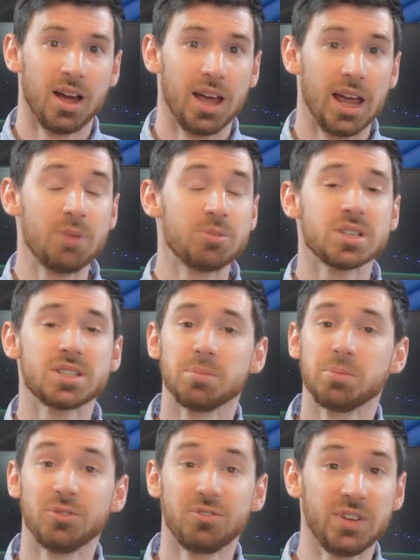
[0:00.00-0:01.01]
It was a
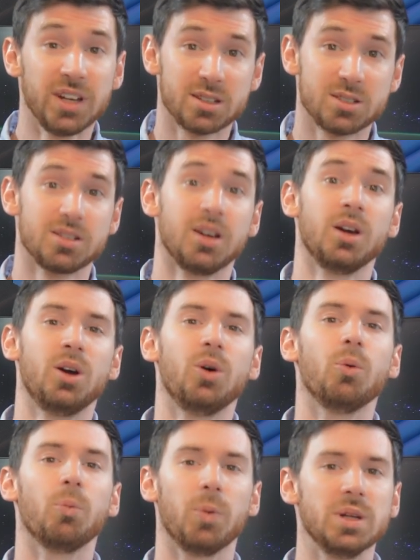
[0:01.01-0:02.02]
simple fix
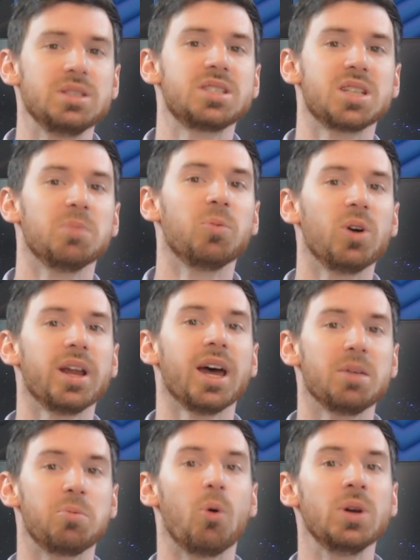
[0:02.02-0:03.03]
once someone
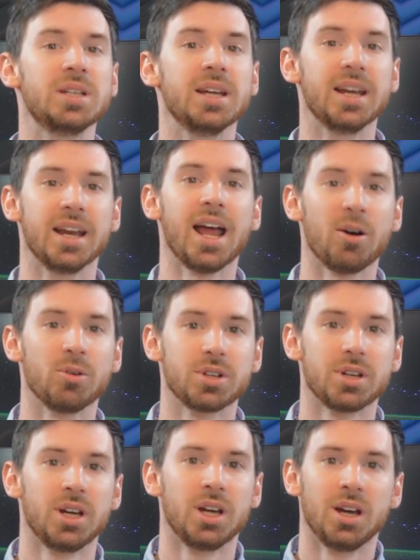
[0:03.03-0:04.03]
had pointed it out,
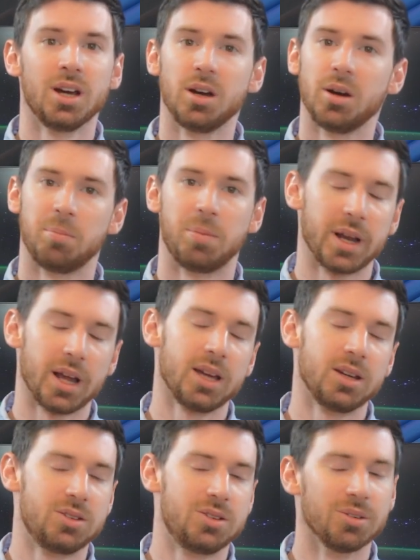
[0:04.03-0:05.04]
but I
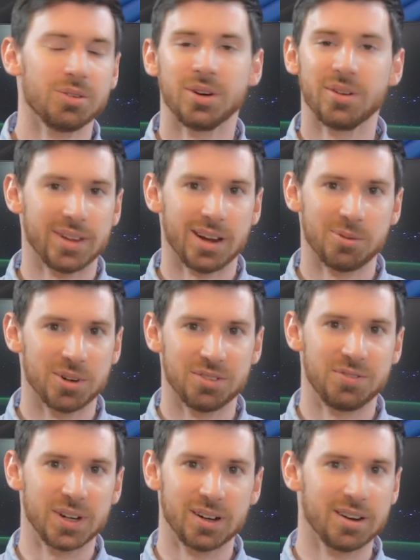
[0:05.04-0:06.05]
don't know that I would have
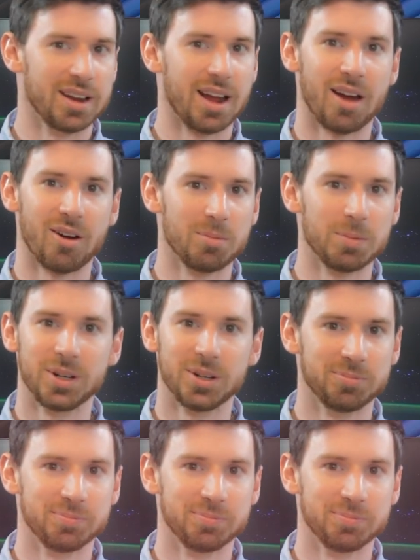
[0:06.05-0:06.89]
figured it out on my own.